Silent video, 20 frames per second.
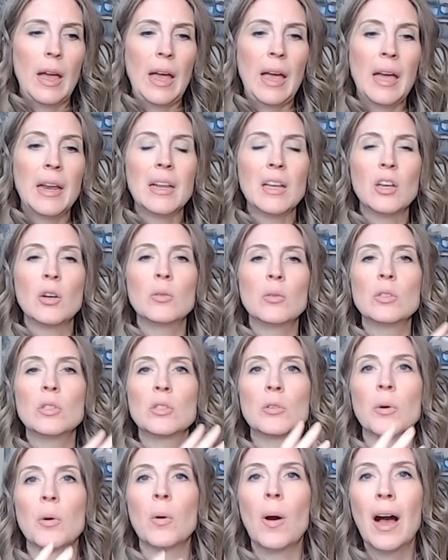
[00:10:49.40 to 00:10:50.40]
and it goes
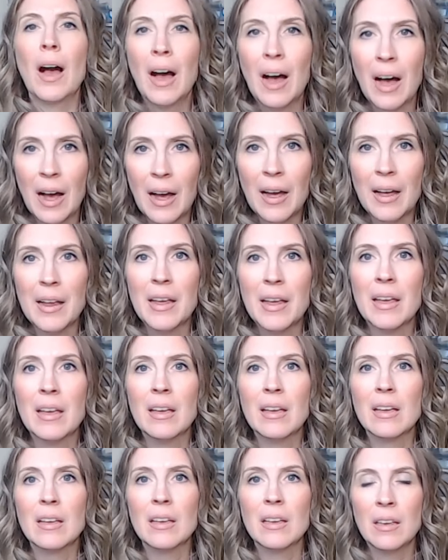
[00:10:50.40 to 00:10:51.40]
through high
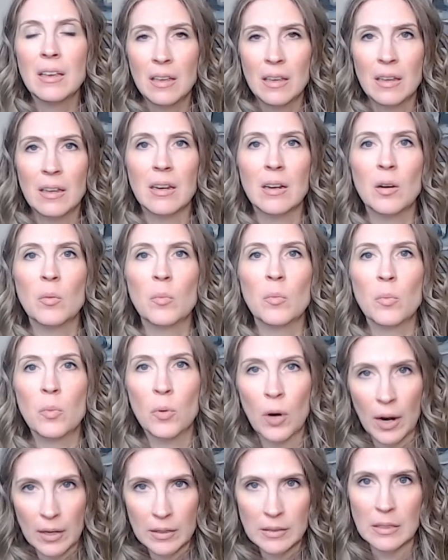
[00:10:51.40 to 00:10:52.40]
heat
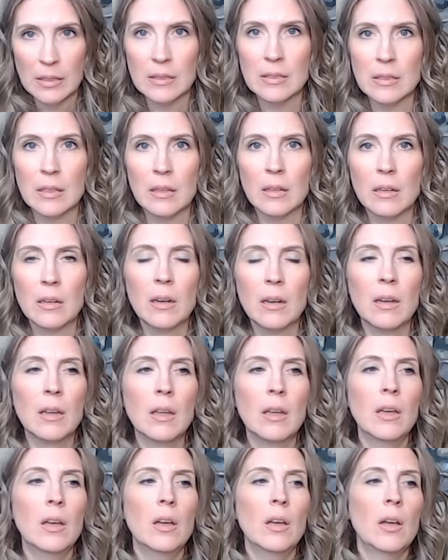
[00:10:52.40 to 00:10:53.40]
processing
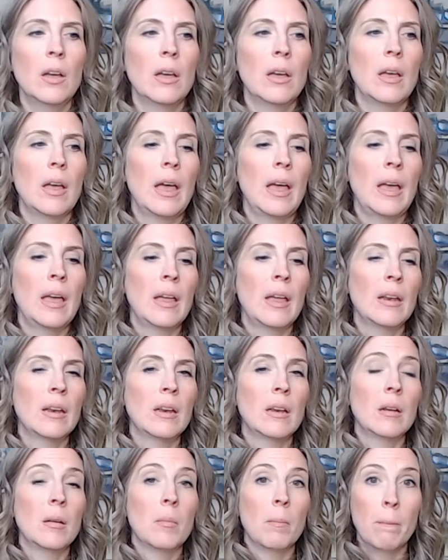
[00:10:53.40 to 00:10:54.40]

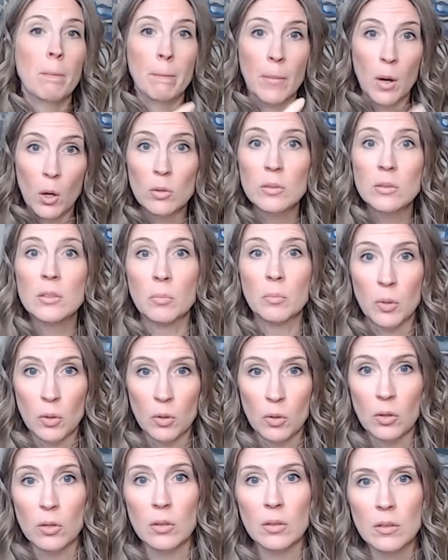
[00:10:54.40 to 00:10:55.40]
and
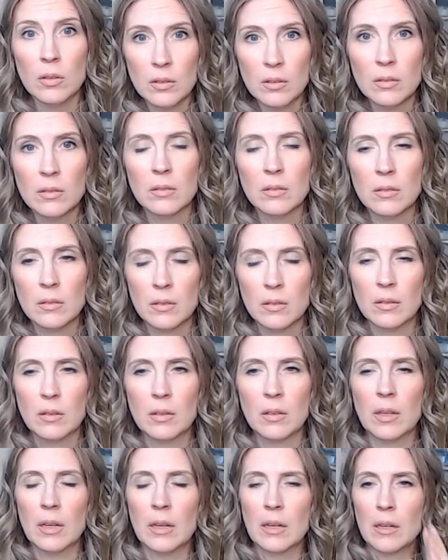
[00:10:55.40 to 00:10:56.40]
multiple
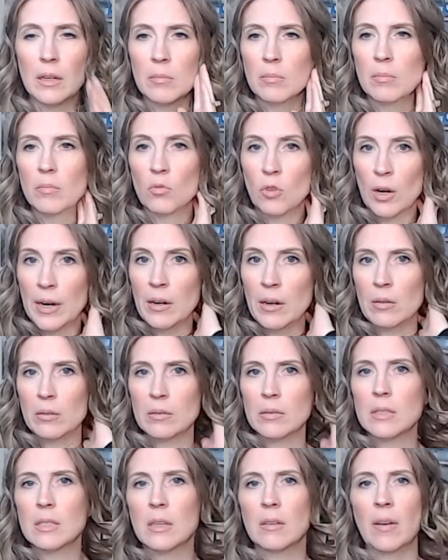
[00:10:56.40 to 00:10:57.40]
um,
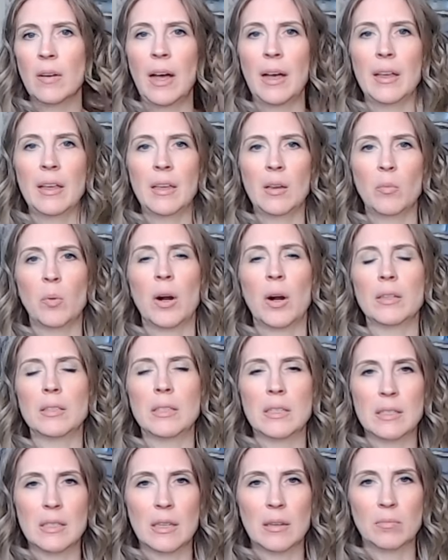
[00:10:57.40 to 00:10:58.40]
rounds of high heat
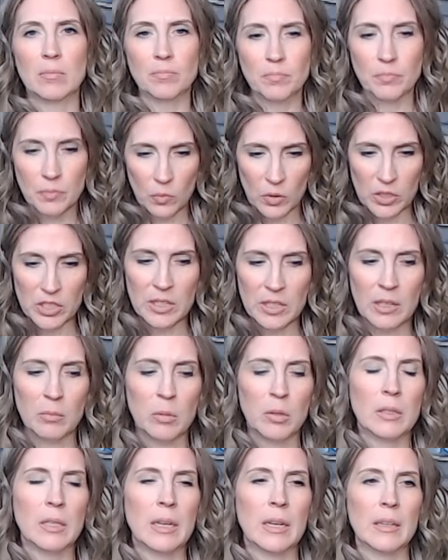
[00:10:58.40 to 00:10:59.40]
processing, which
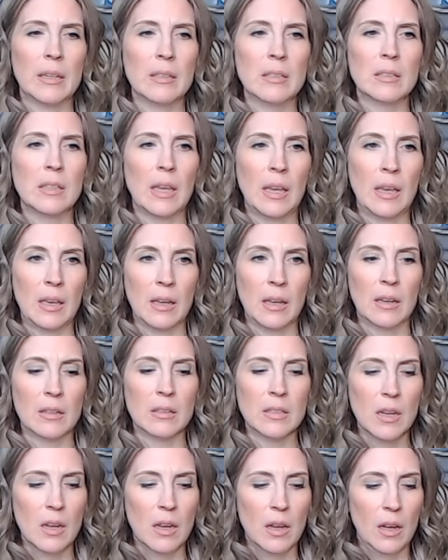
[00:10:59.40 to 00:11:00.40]
kibble does, and
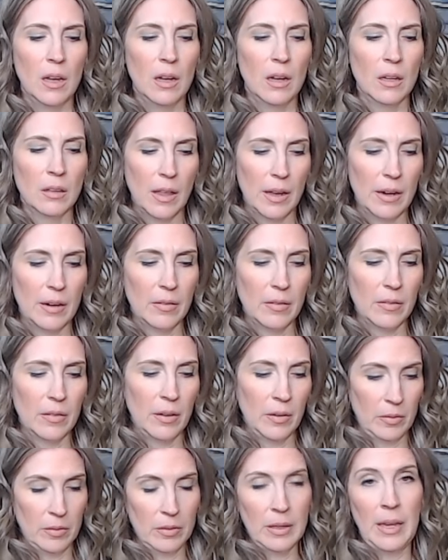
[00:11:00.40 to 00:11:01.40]
a lot of
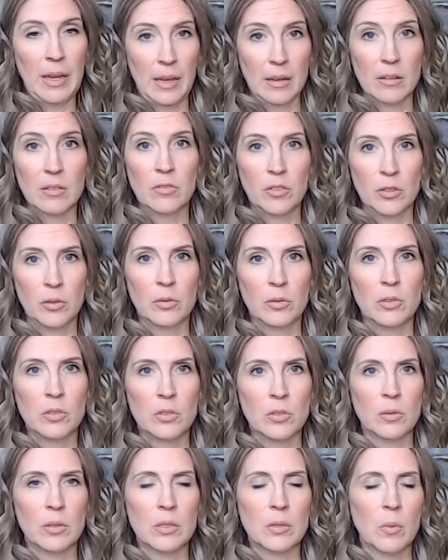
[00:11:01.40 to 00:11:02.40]
uh, canned foods
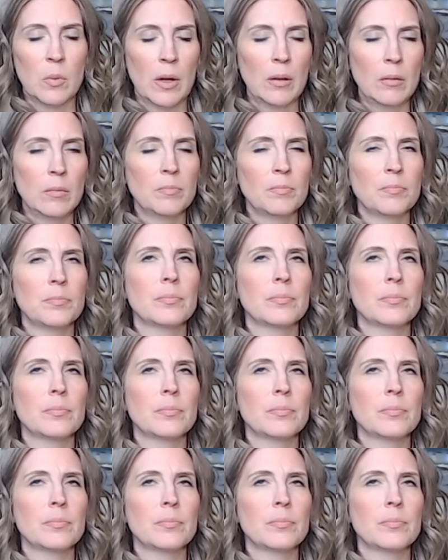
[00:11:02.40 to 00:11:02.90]
do as well.